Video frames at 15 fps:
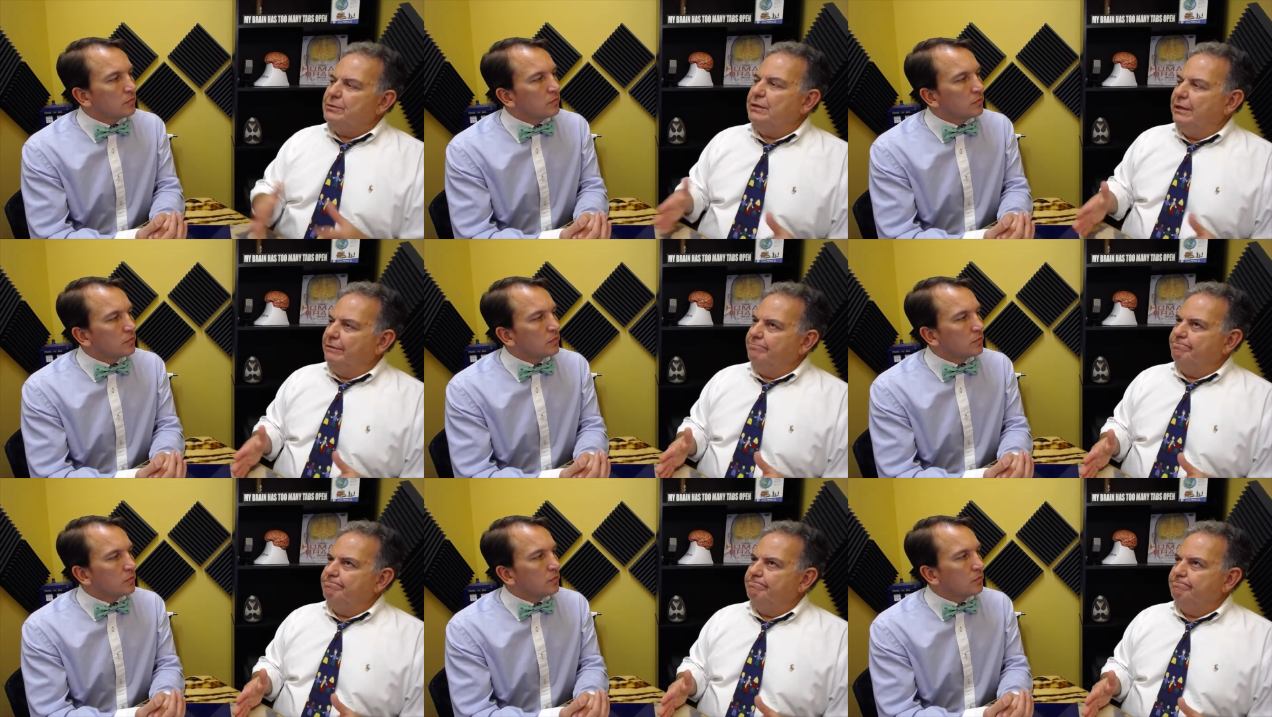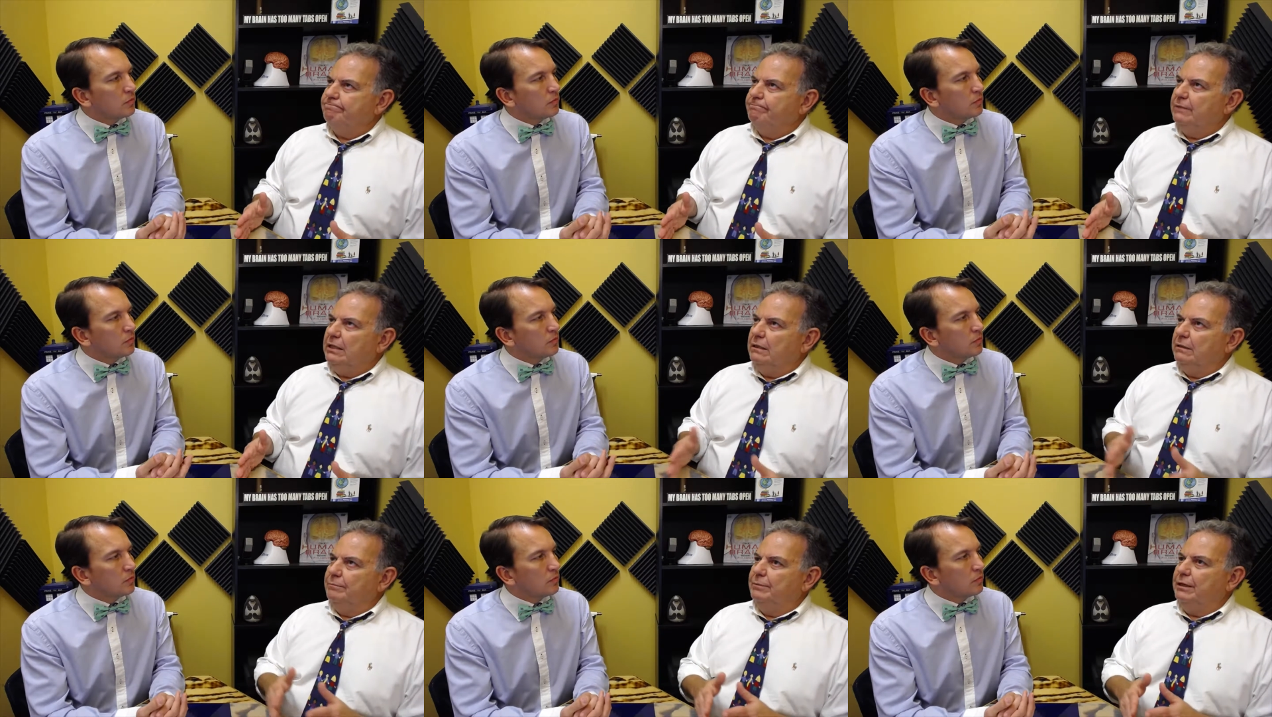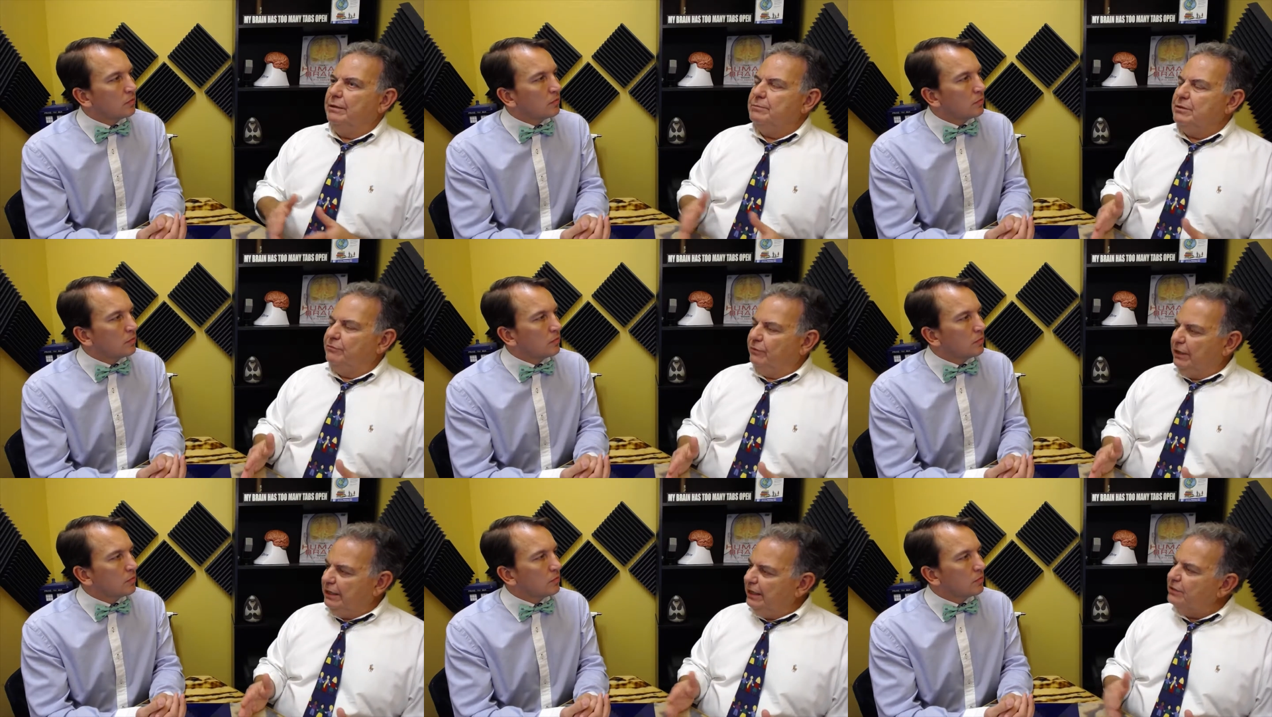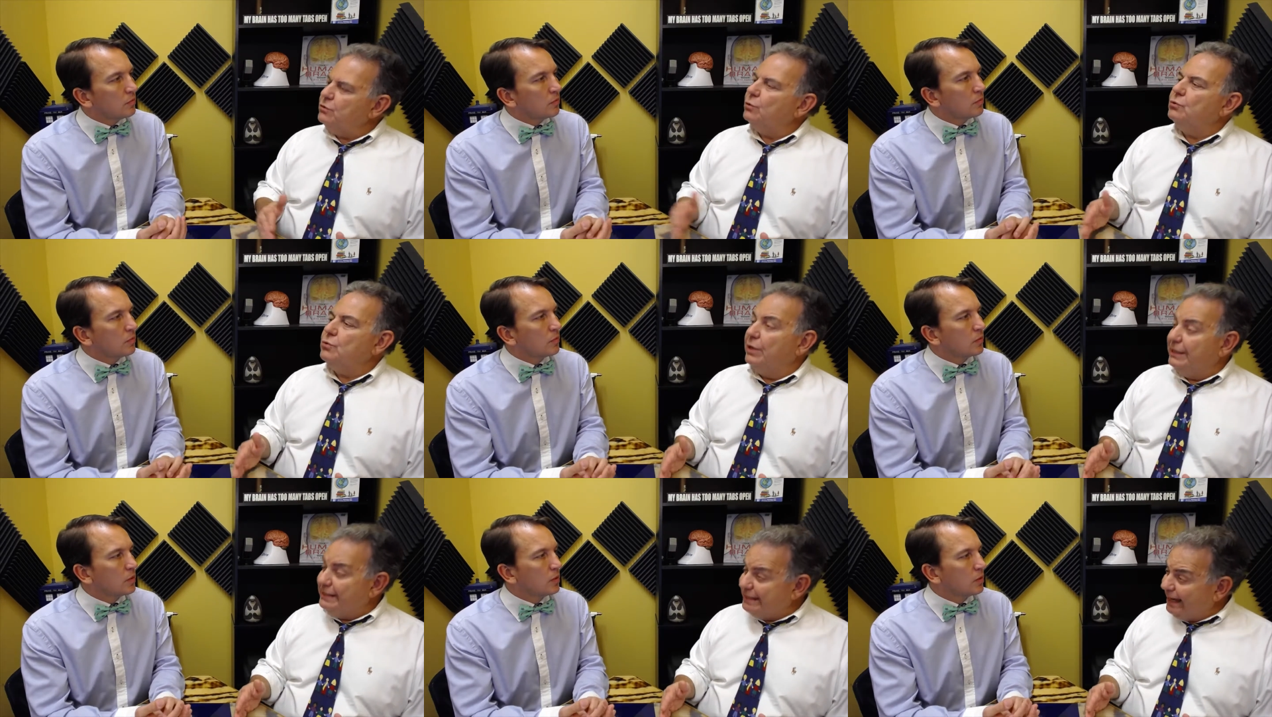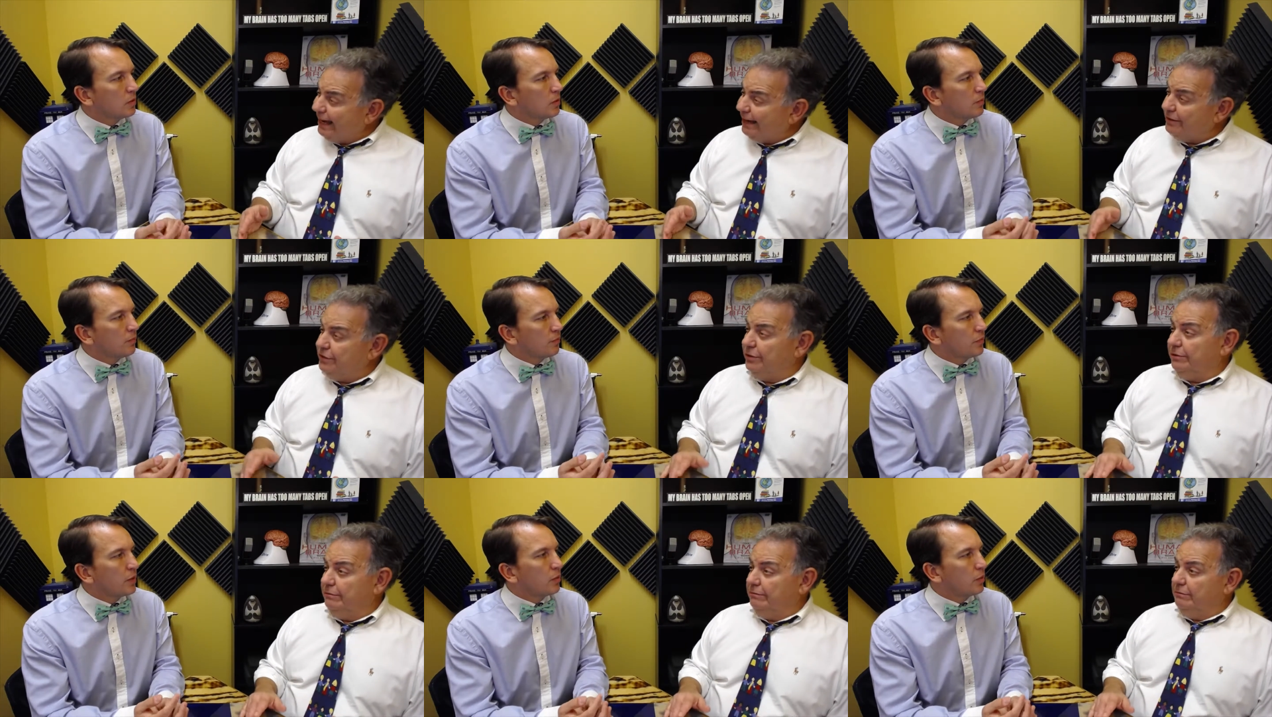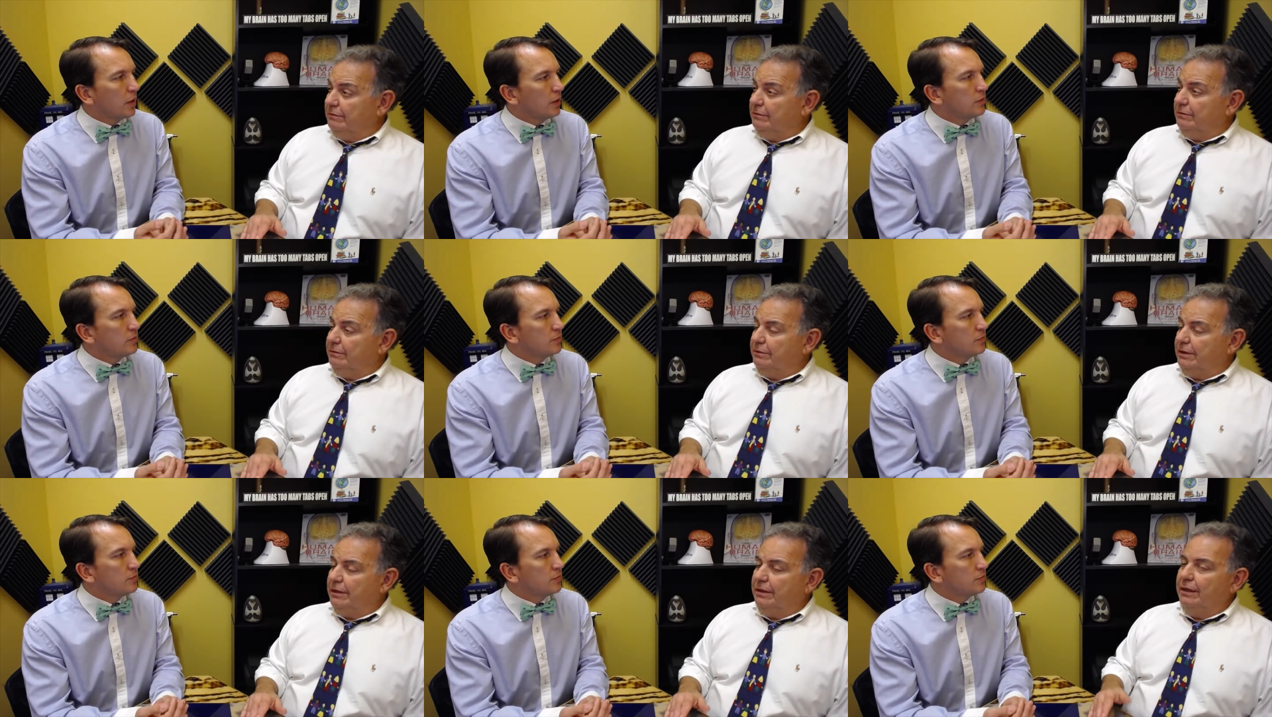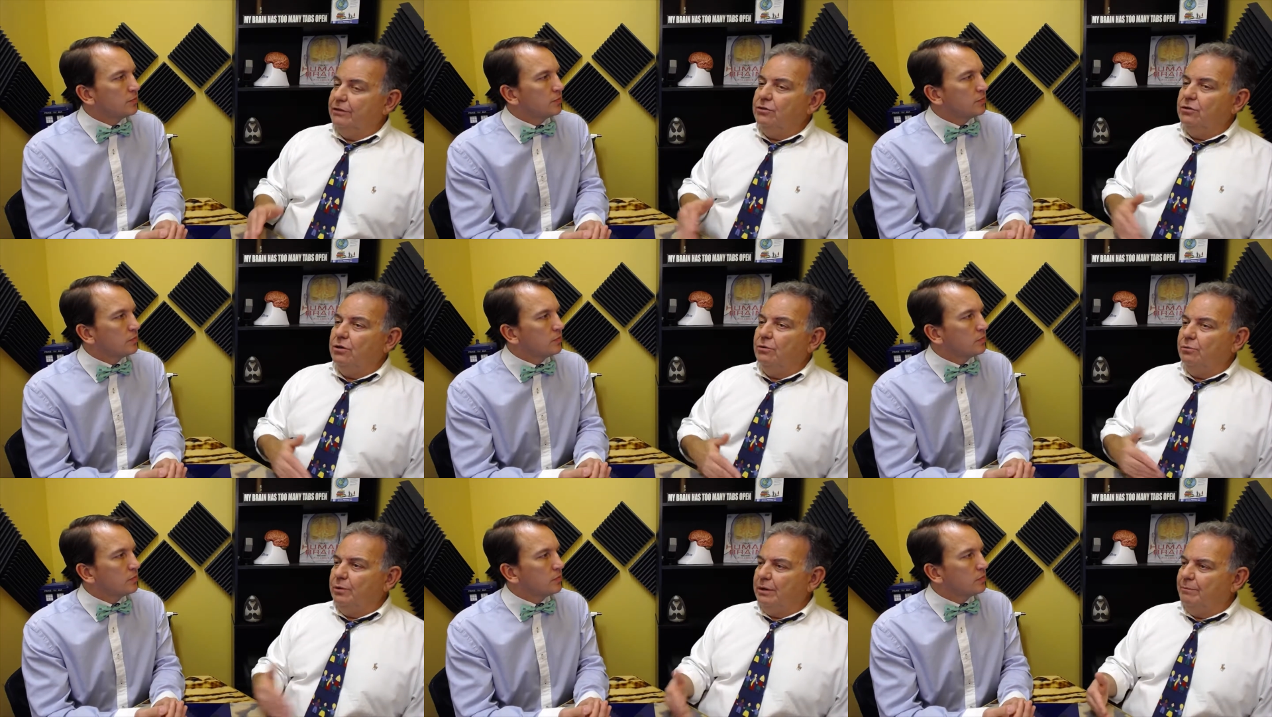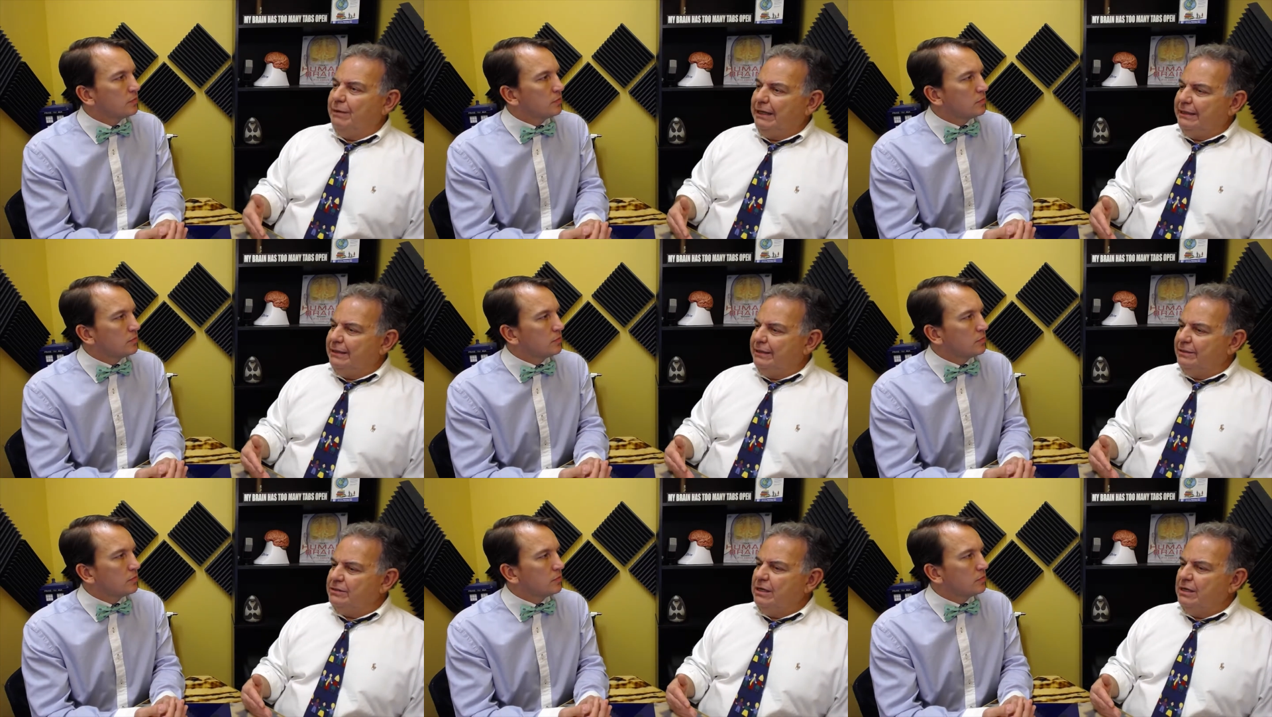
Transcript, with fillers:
Speaker 1: a uh, becomes a financial transaction. Right. Okay. And you don't want to make things,